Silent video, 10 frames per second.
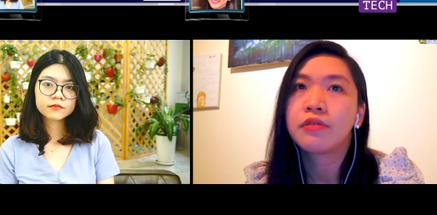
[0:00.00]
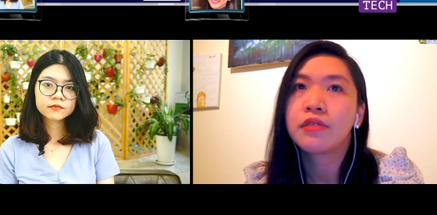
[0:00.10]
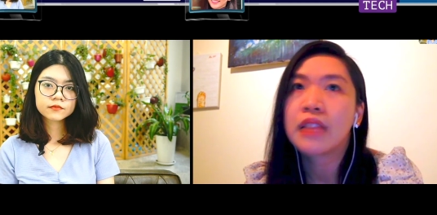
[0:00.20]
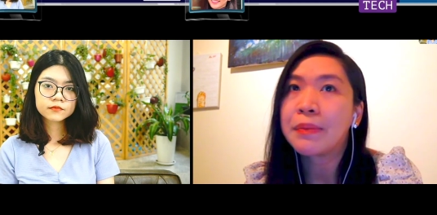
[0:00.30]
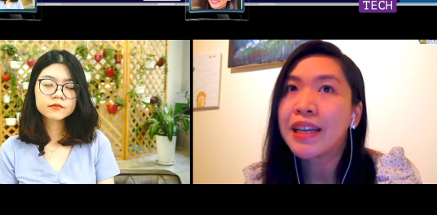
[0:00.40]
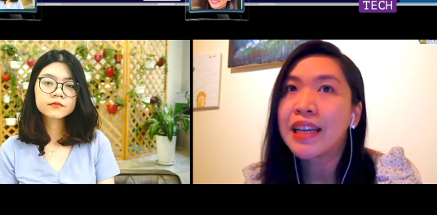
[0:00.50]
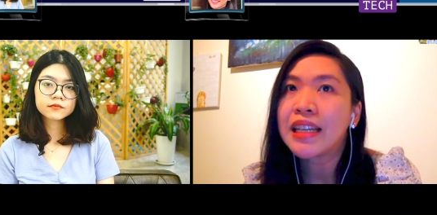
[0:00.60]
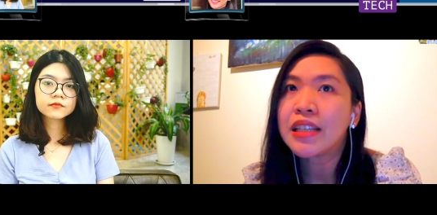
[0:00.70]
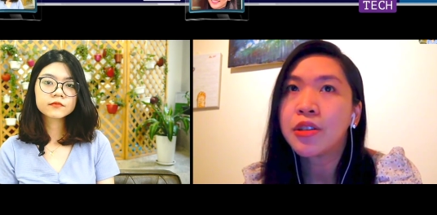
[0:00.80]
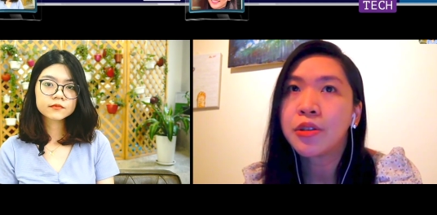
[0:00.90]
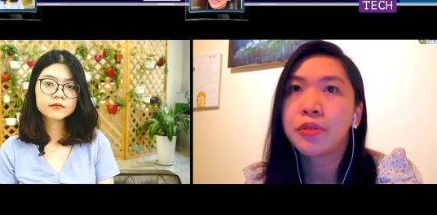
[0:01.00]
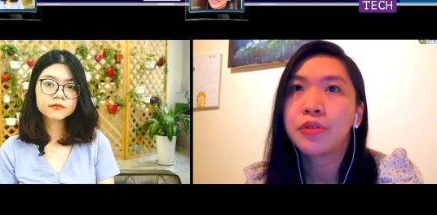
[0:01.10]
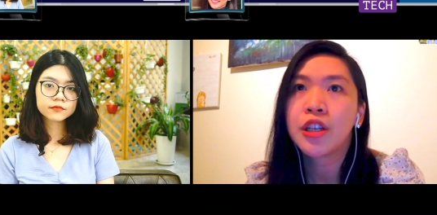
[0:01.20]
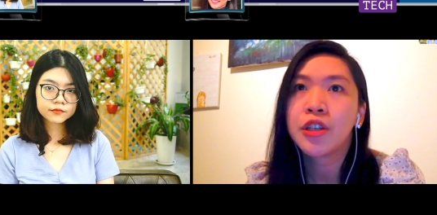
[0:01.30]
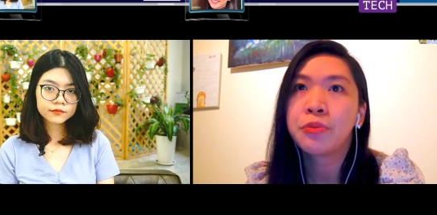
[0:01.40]
Speaker 1: seminars to
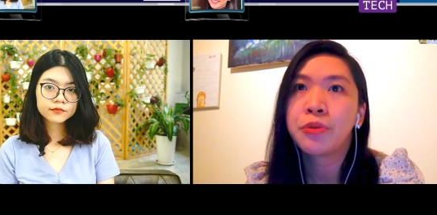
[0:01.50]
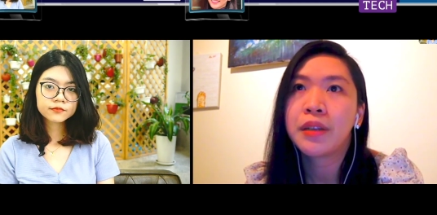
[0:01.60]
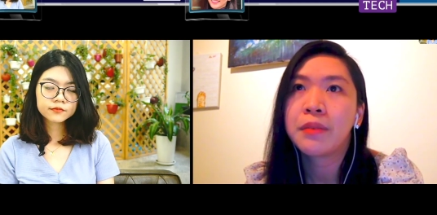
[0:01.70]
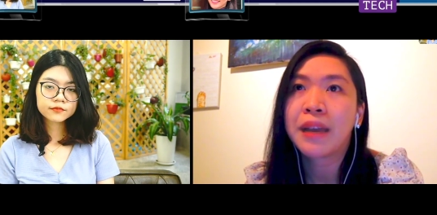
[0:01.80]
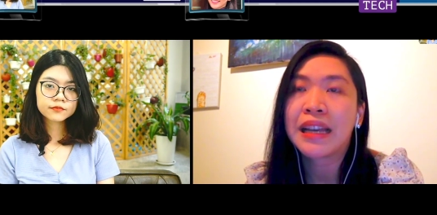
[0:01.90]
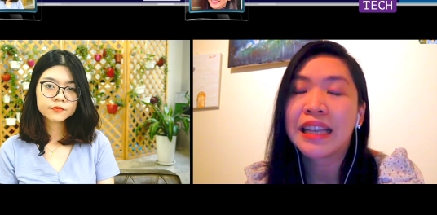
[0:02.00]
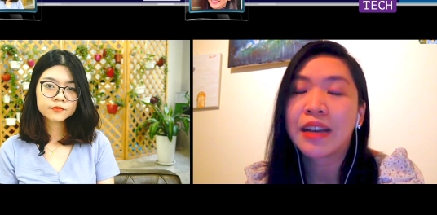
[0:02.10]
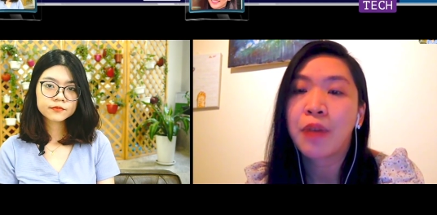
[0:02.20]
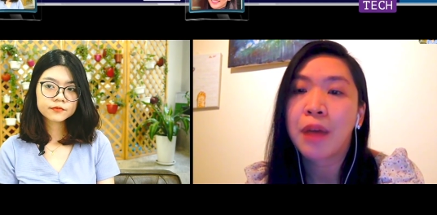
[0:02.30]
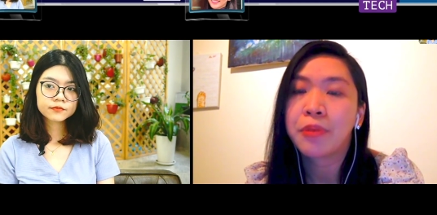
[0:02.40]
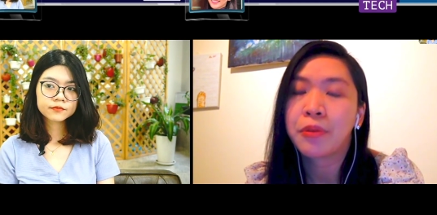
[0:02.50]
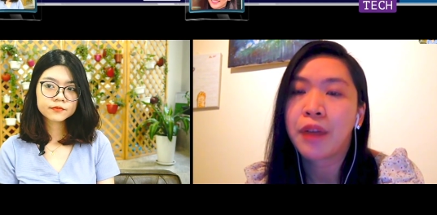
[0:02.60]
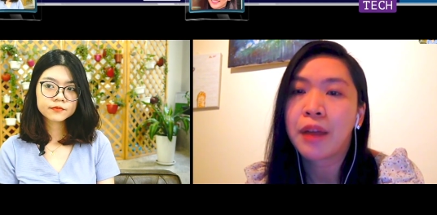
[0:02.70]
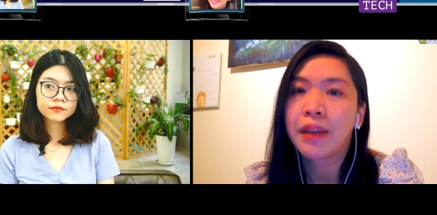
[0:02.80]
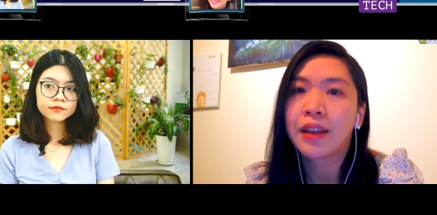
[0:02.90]
teach women basic web
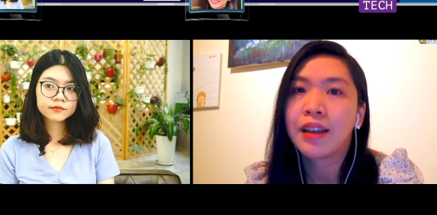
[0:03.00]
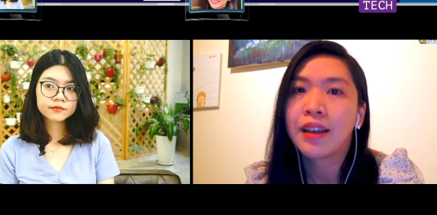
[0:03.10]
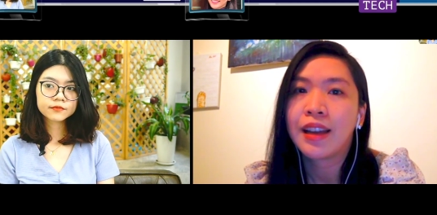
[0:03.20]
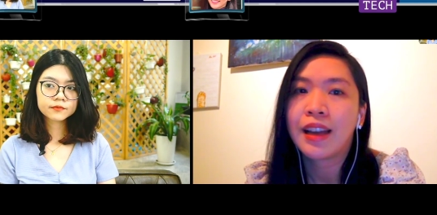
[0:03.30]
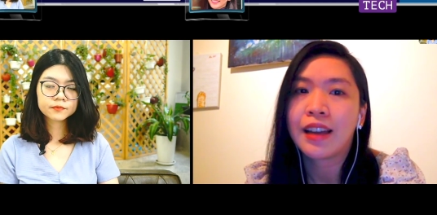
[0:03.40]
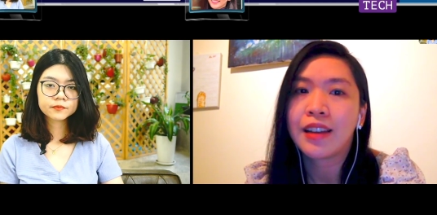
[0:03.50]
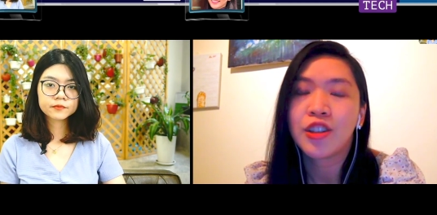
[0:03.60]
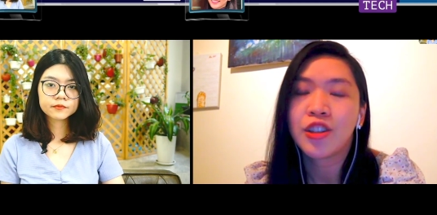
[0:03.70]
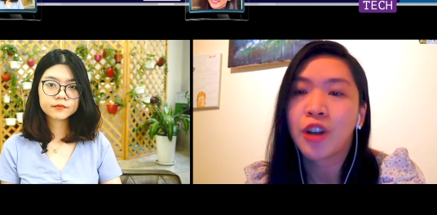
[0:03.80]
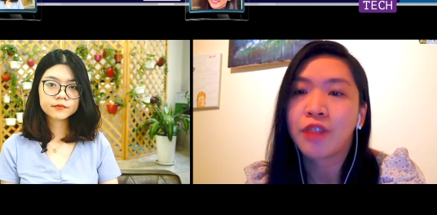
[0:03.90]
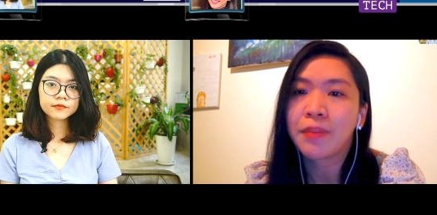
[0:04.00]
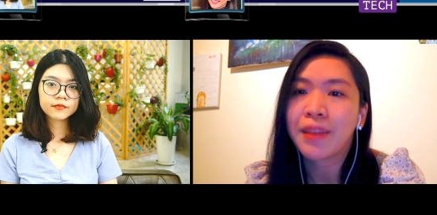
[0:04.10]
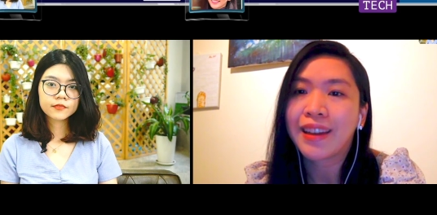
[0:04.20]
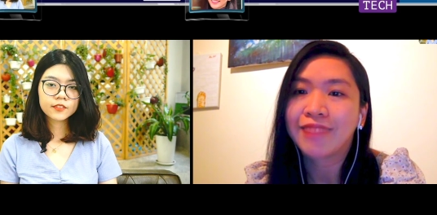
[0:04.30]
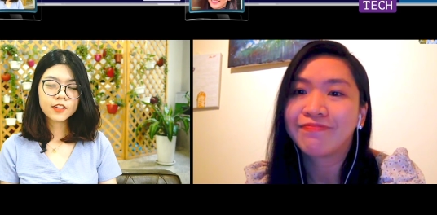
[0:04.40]
programming, and it just start from
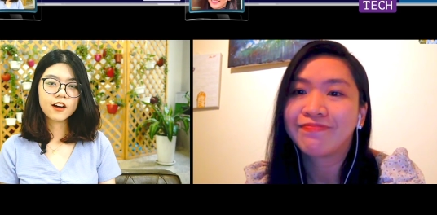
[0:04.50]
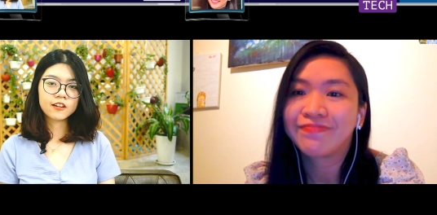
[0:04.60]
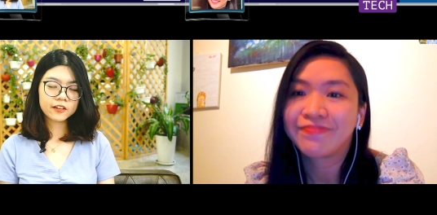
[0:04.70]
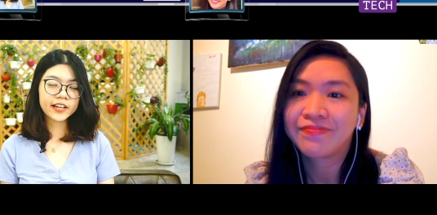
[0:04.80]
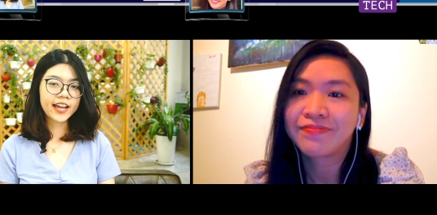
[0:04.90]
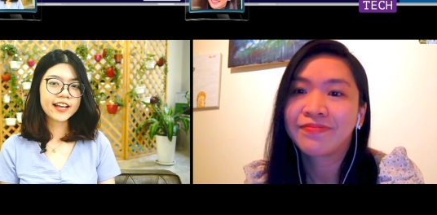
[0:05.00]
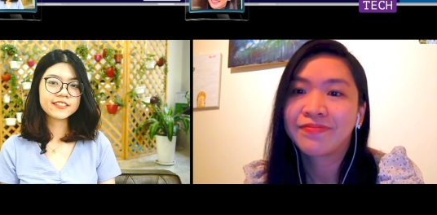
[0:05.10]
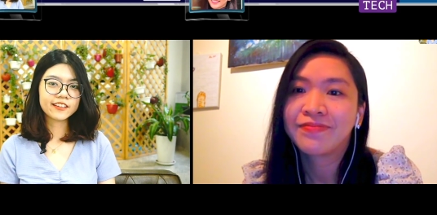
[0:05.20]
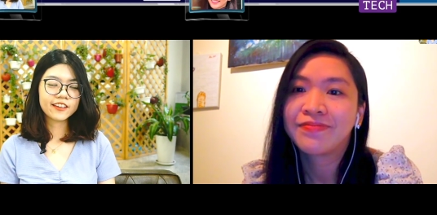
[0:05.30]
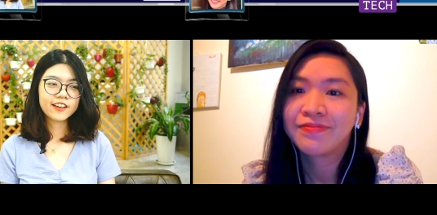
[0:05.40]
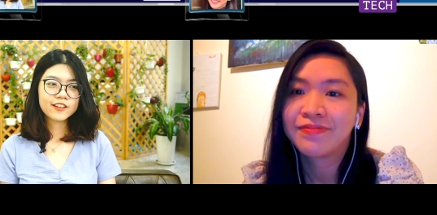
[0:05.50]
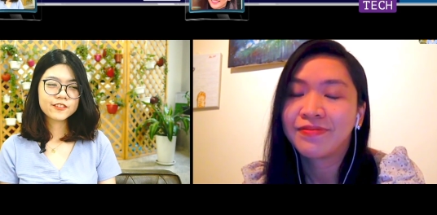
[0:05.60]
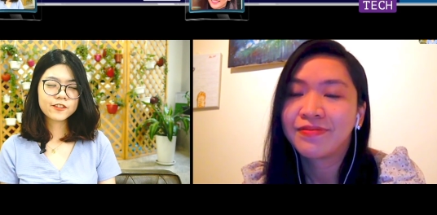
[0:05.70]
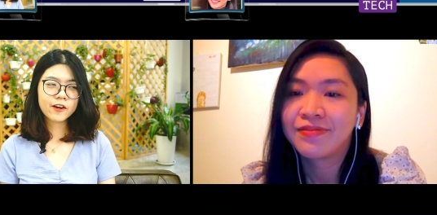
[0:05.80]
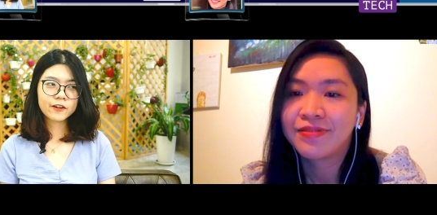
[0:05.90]
there.
Speaker 2: Oh, okay, I see.
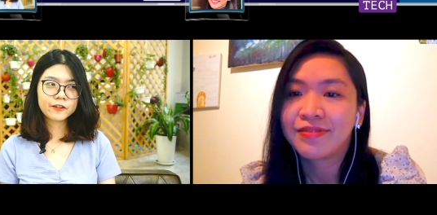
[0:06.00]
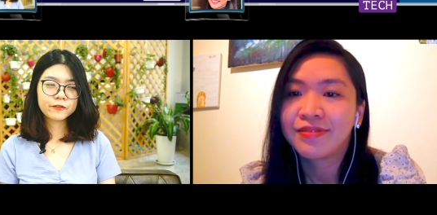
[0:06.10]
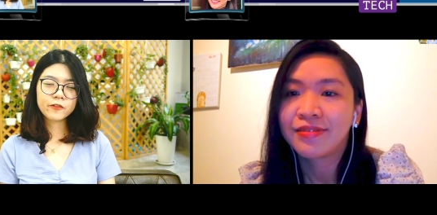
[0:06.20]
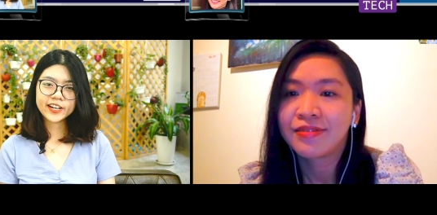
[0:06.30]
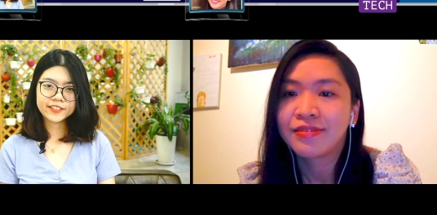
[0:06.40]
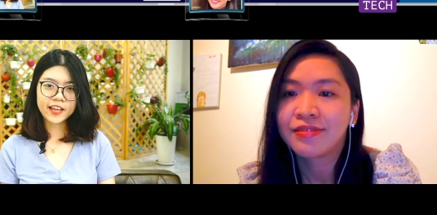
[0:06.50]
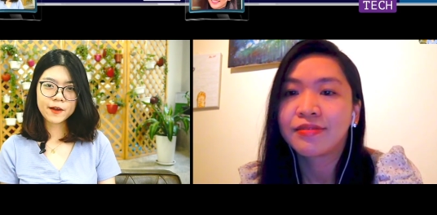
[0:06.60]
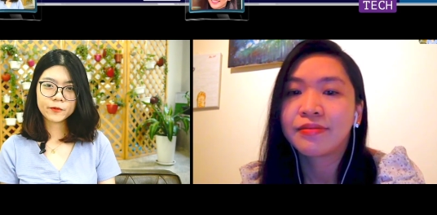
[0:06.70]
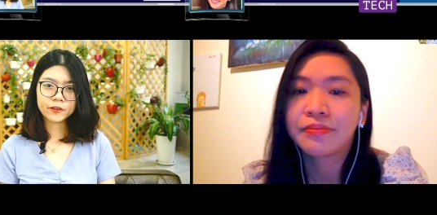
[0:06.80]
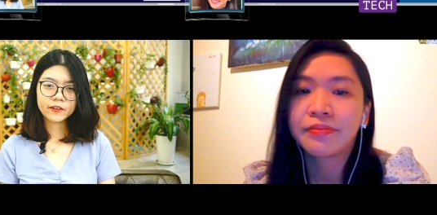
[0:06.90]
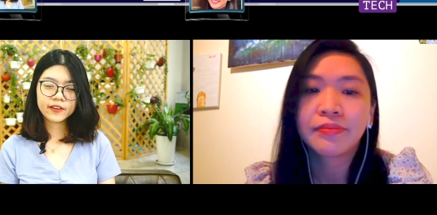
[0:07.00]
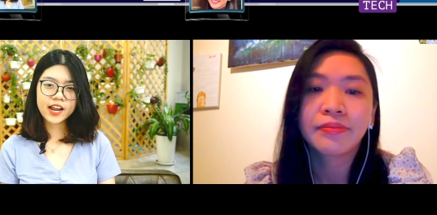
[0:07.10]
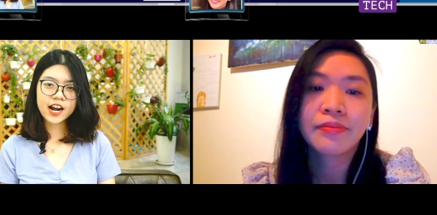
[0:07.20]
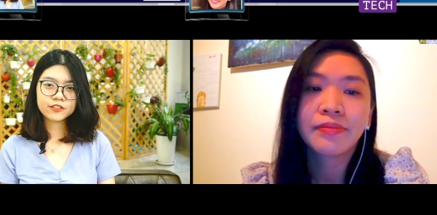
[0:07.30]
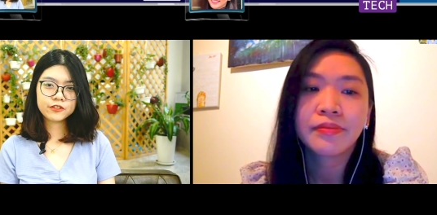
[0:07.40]
So, for example, there
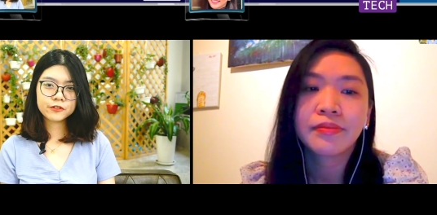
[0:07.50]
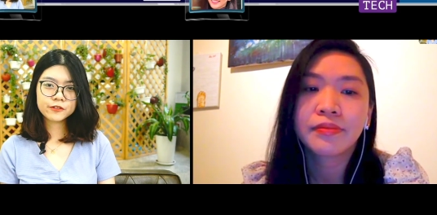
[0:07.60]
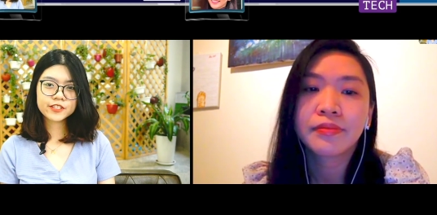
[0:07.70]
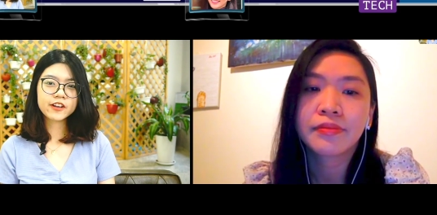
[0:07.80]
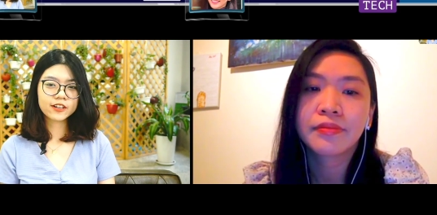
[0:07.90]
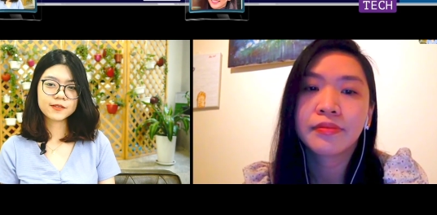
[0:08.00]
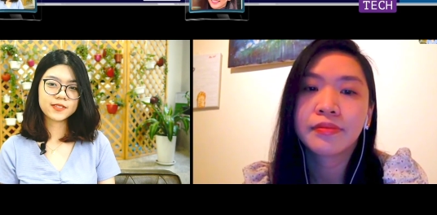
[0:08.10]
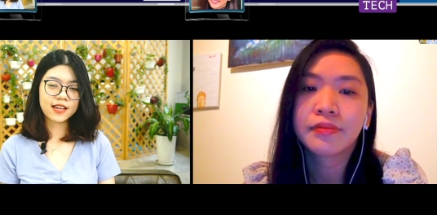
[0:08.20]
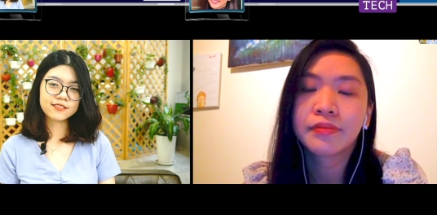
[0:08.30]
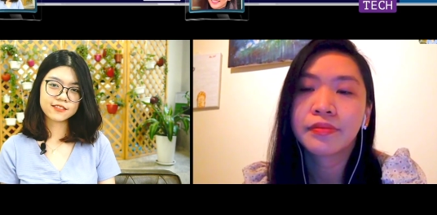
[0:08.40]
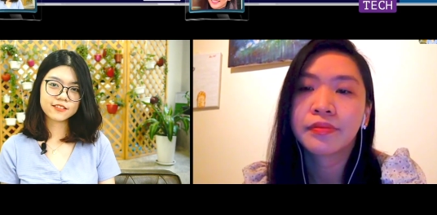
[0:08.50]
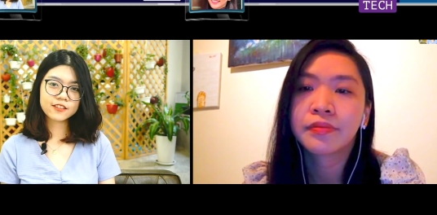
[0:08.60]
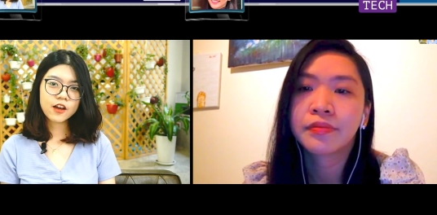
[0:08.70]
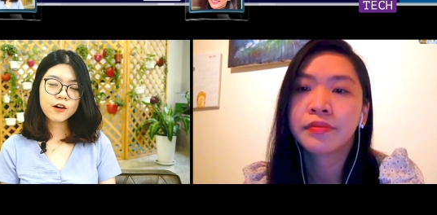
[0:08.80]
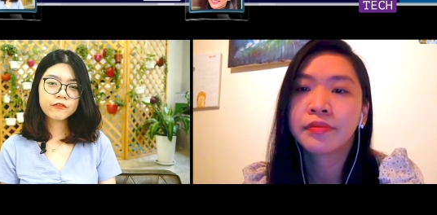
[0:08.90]
are two circumstances:
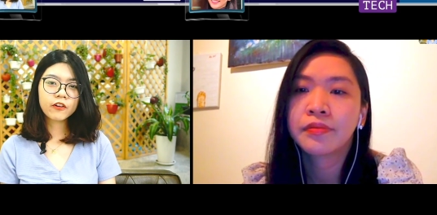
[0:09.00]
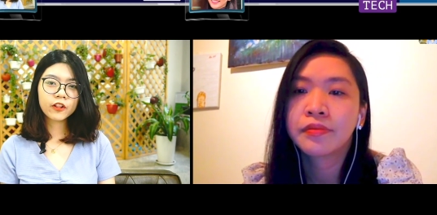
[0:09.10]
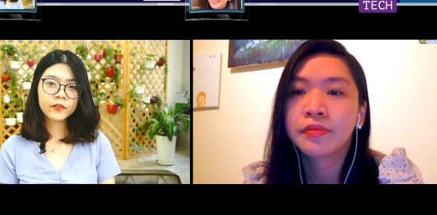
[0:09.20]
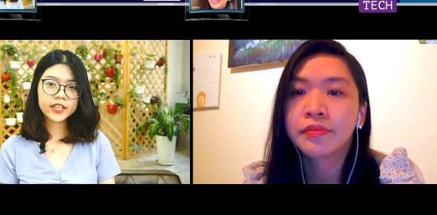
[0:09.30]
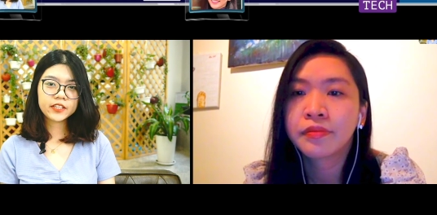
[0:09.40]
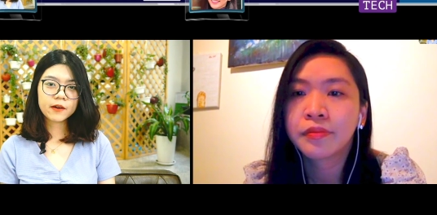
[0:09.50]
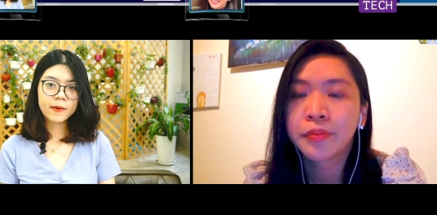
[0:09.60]
following your